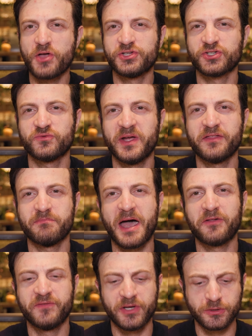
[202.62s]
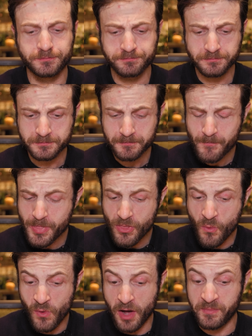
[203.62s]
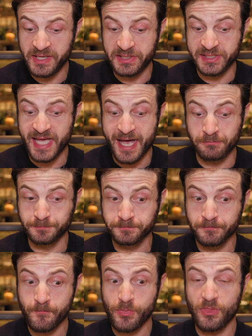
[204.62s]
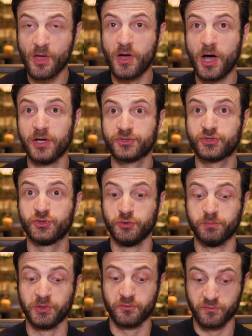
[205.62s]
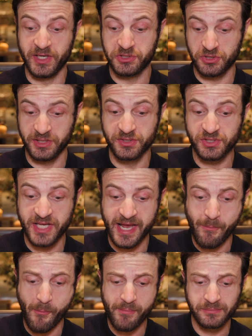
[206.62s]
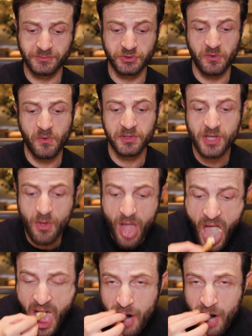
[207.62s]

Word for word: is a great mouthfeel while being, again, a super rich, insane. Mm, you know what I want though?